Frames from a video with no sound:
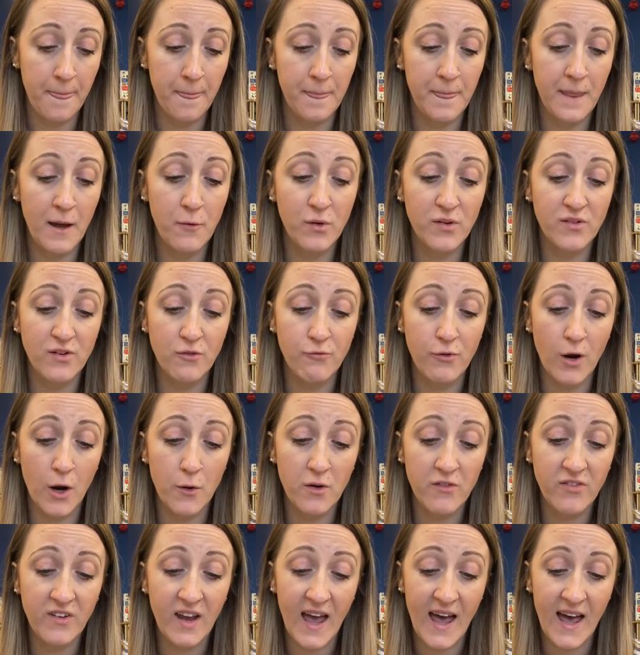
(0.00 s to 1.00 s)
There was a row
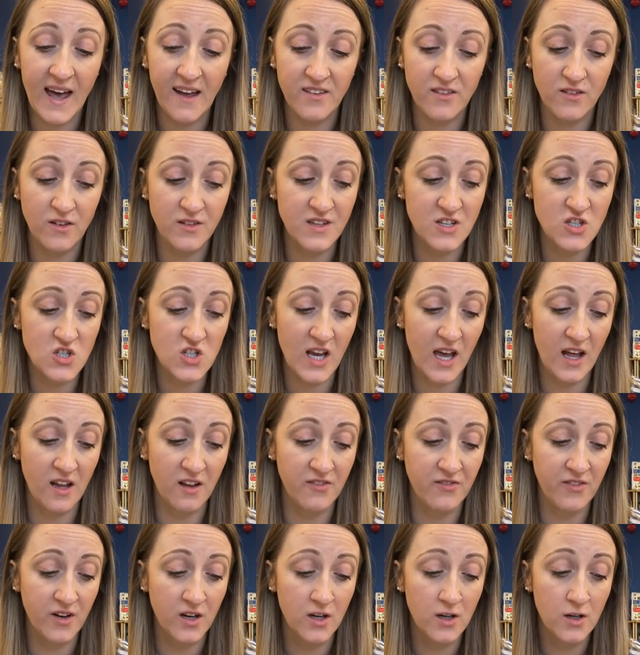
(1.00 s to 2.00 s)
of cans on the
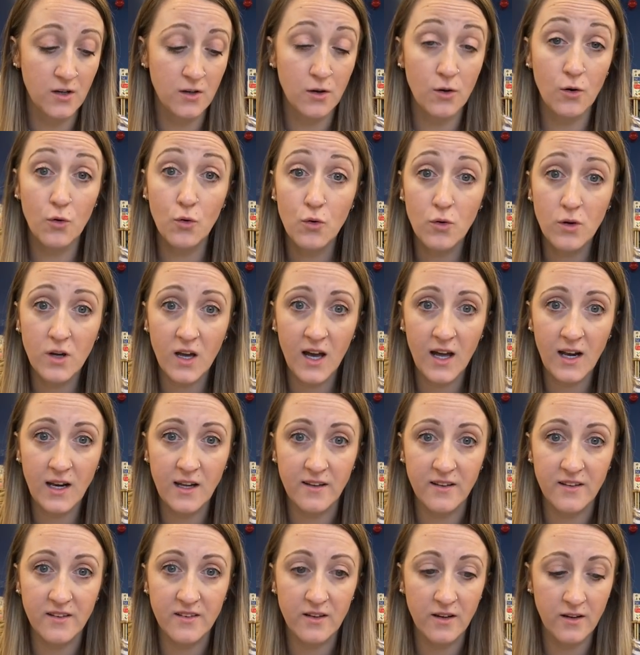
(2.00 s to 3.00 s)
shelf, all
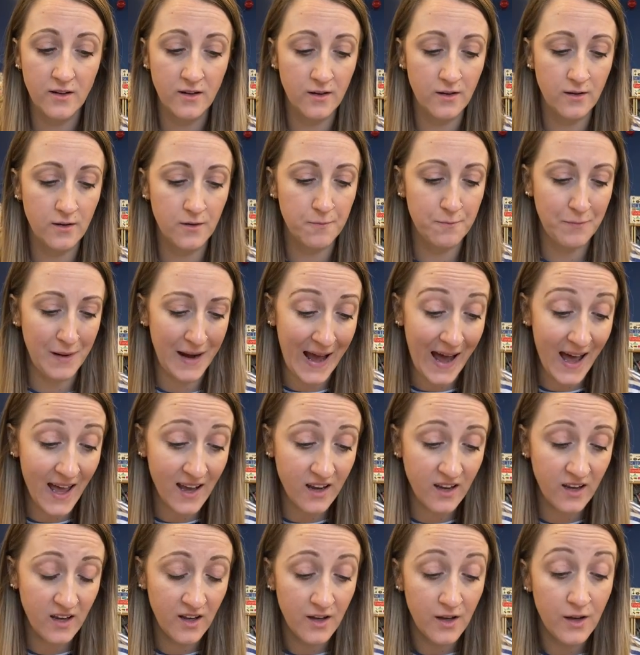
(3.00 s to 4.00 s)
colours:
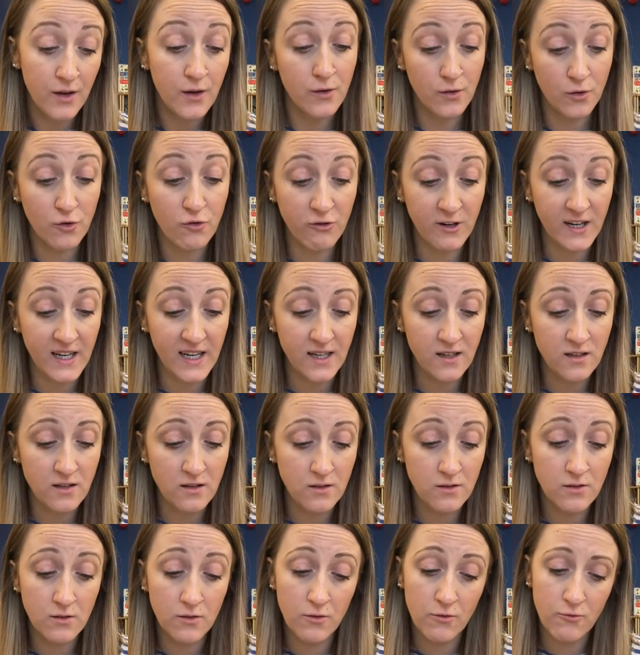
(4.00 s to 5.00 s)
black, green,
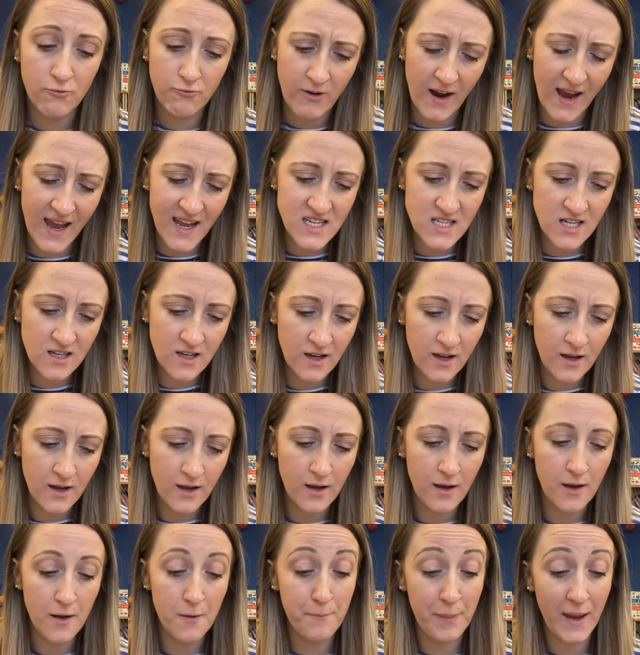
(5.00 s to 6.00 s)
red,
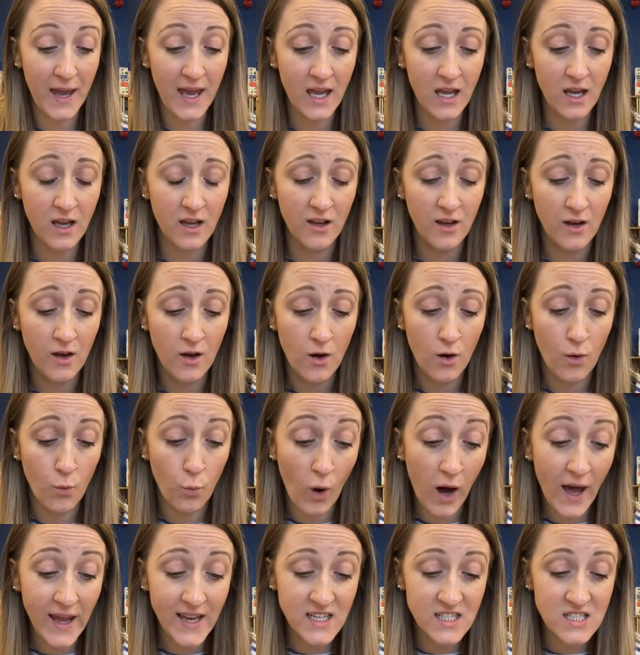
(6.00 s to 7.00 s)
pink,
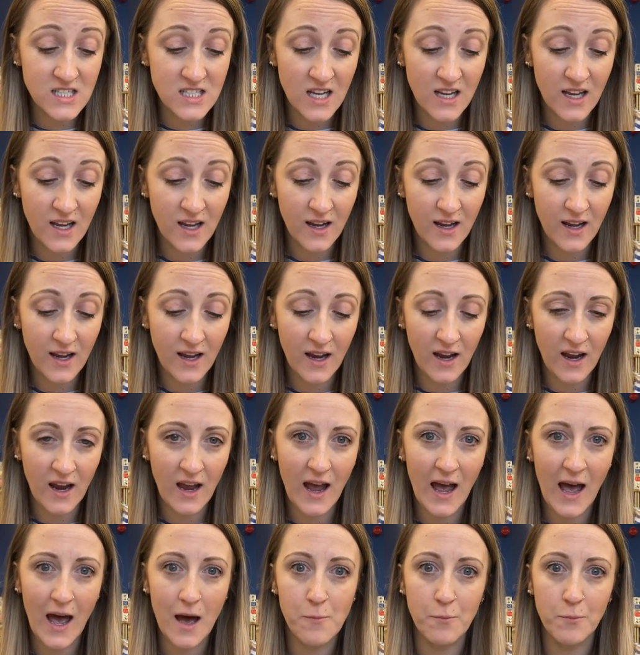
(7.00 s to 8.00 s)
white,
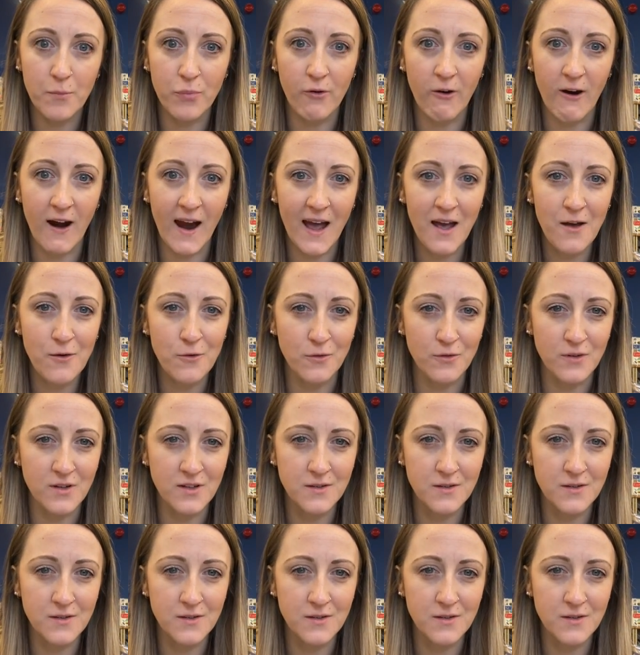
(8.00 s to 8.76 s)
and brown.